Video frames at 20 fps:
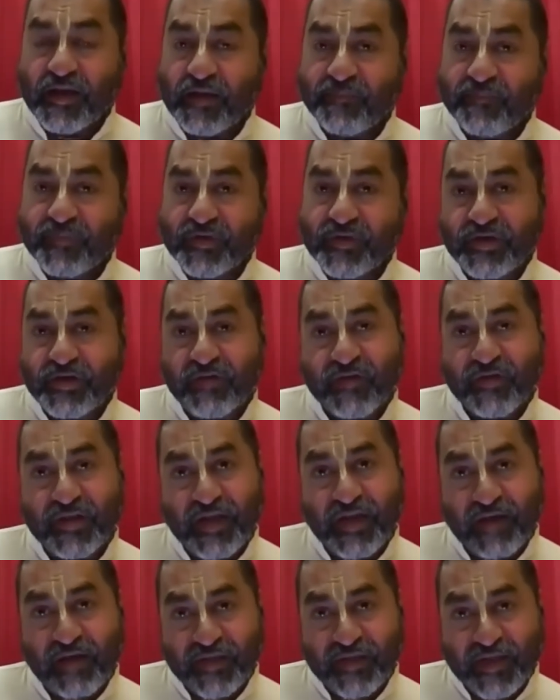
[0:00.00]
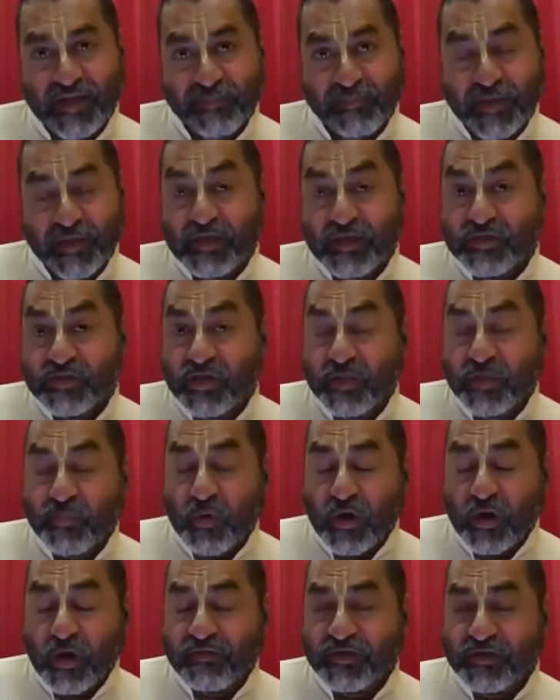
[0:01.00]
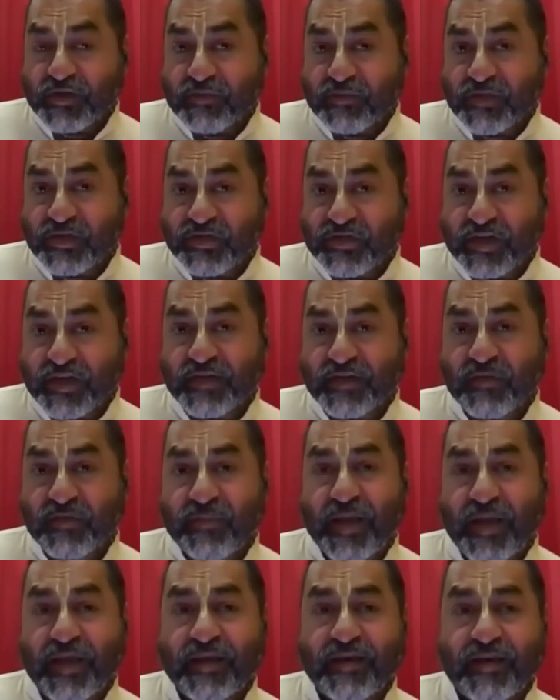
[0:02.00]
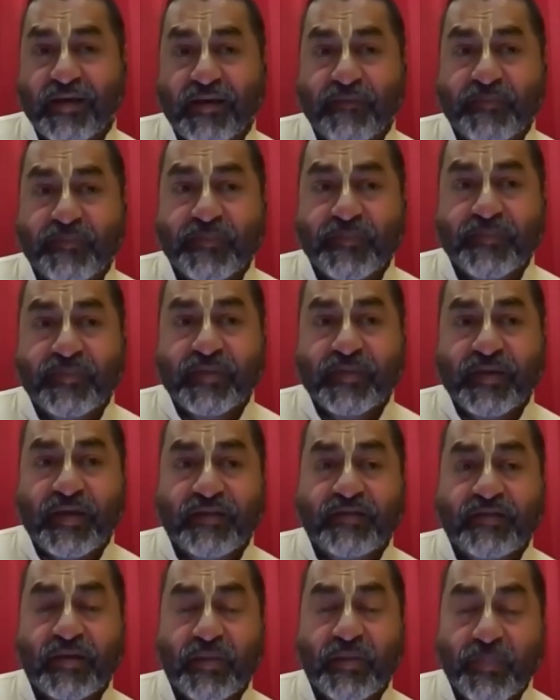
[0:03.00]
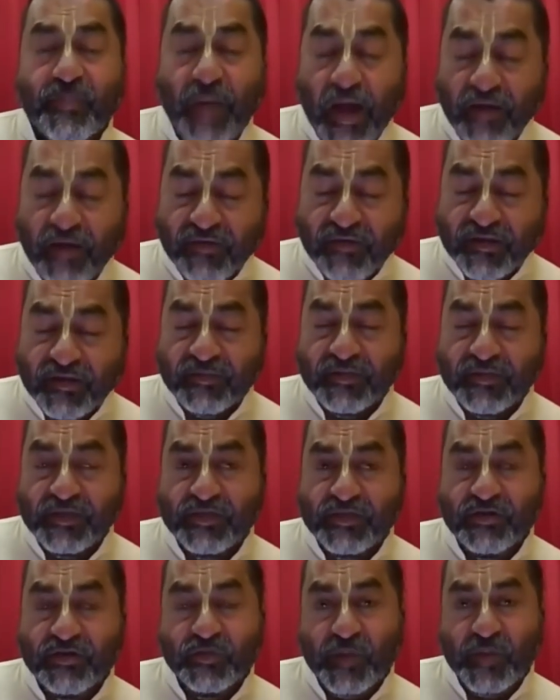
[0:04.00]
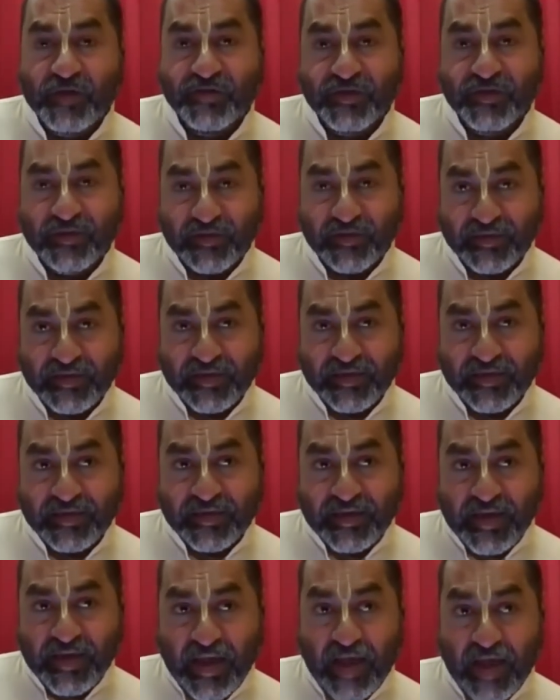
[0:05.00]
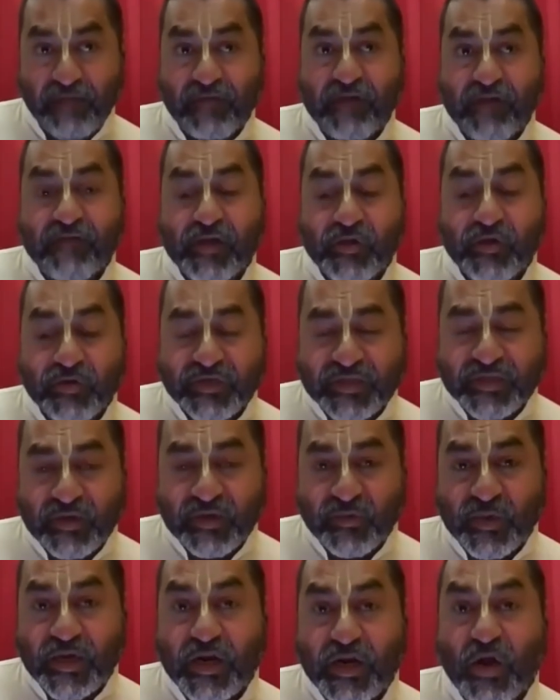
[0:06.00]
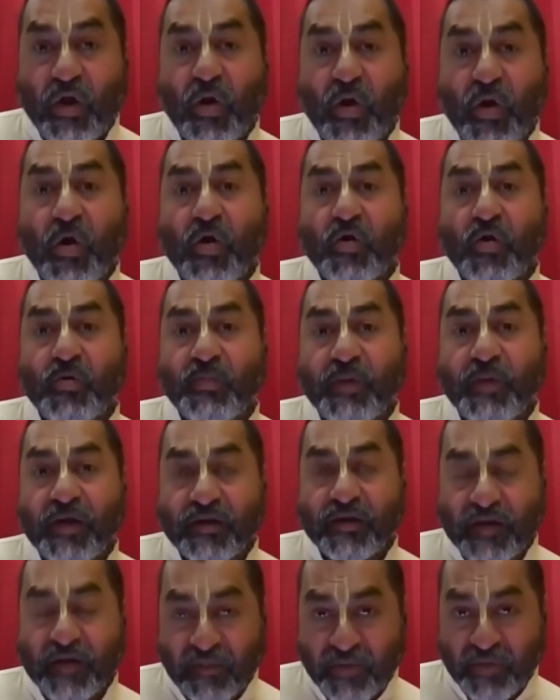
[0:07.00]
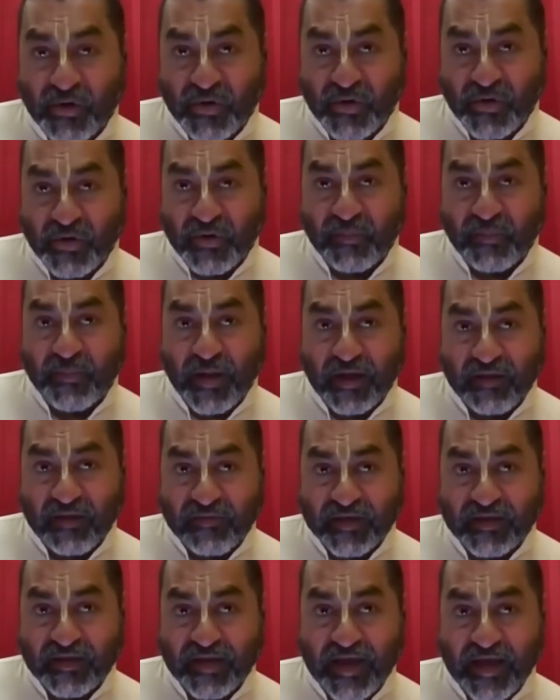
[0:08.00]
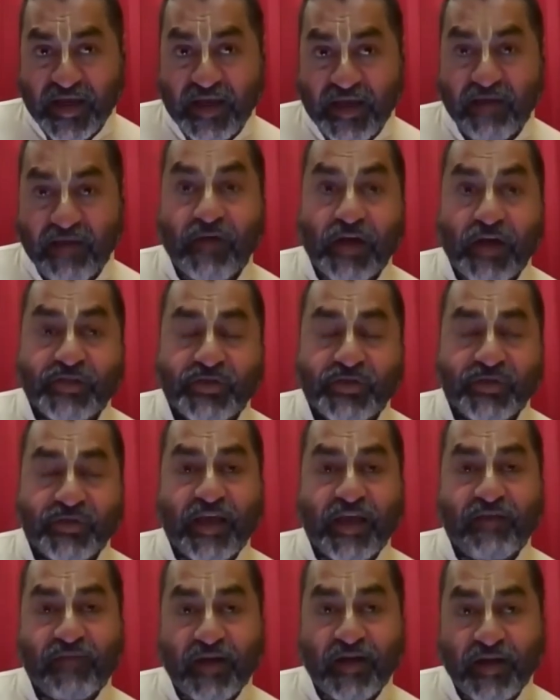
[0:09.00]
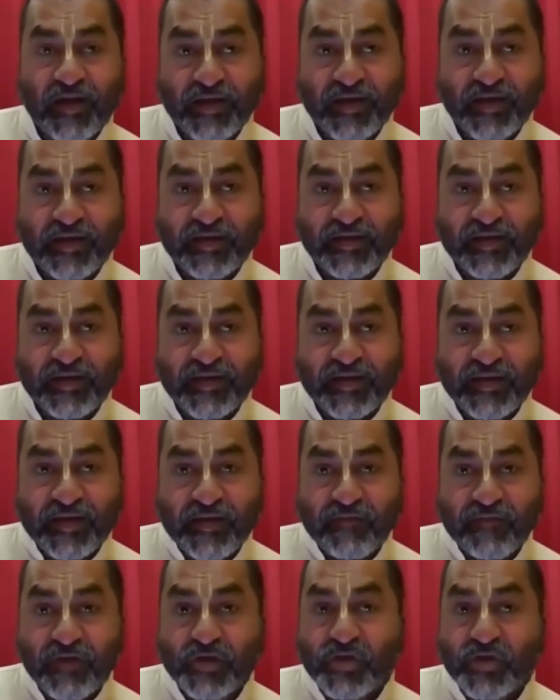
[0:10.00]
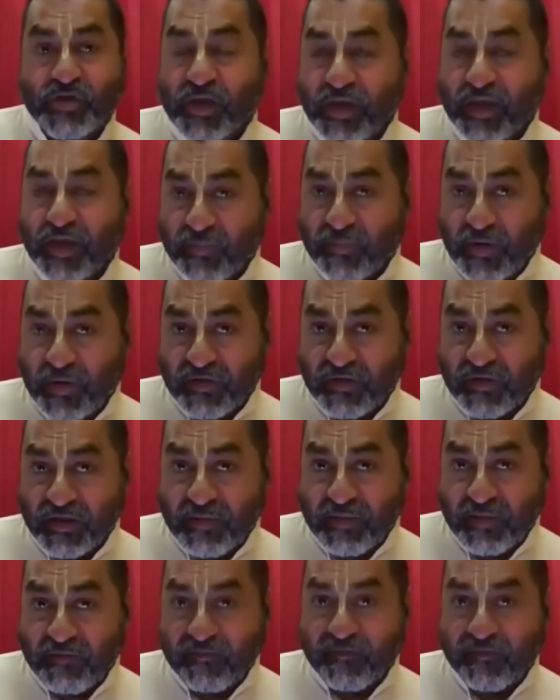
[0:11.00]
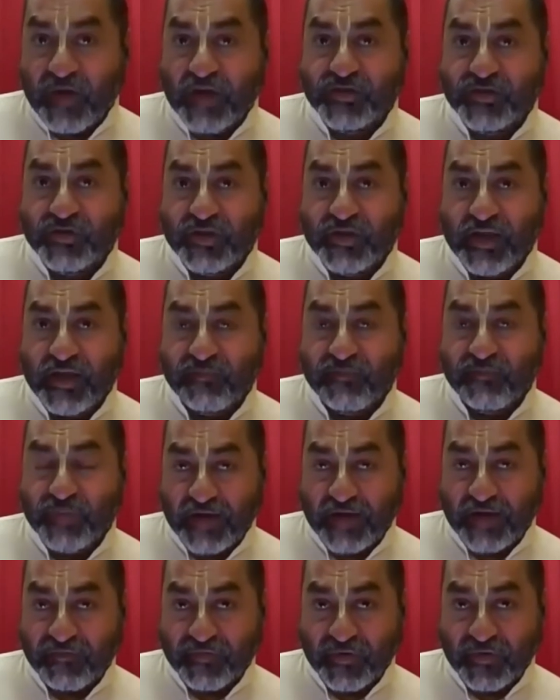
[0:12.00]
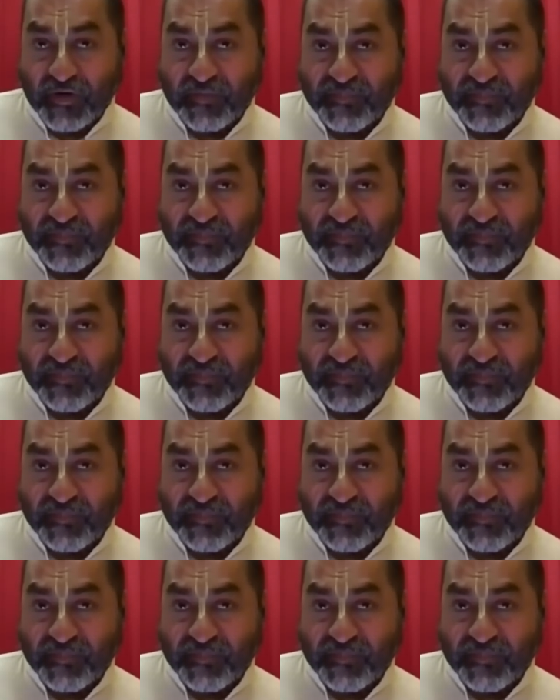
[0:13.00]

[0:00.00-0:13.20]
Sri Vrindavan Dham. So the point which I'm just trying to make here is that the Bhagavatam is so special. And when we use the word Om Namo Bhagavate Vasudevaya, we're talking about the Vasudev platform.